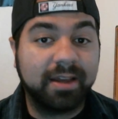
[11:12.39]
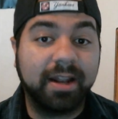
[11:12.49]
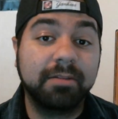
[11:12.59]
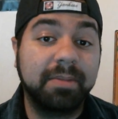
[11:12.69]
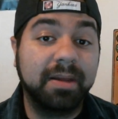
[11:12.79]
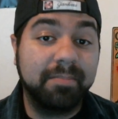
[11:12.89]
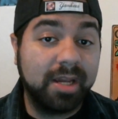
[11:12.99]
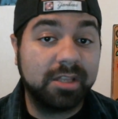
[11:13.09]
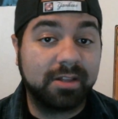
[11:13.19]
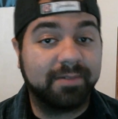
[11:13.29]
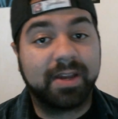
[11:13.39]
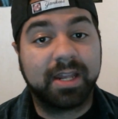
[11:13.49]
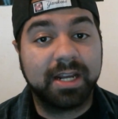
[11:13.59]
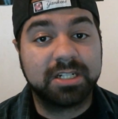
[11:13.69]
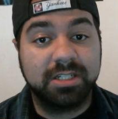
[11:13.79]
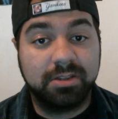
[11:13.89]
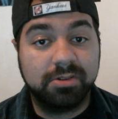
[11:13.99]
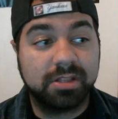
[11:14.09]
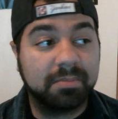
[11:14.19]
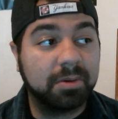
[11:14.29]
because that would be amazing if I can actually do
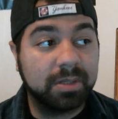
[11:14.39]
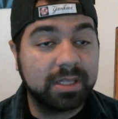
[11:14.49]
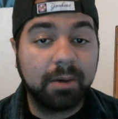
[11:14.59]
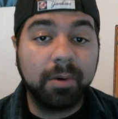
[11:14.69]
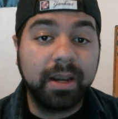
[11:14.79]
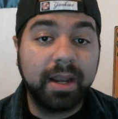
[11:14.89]
something with that one.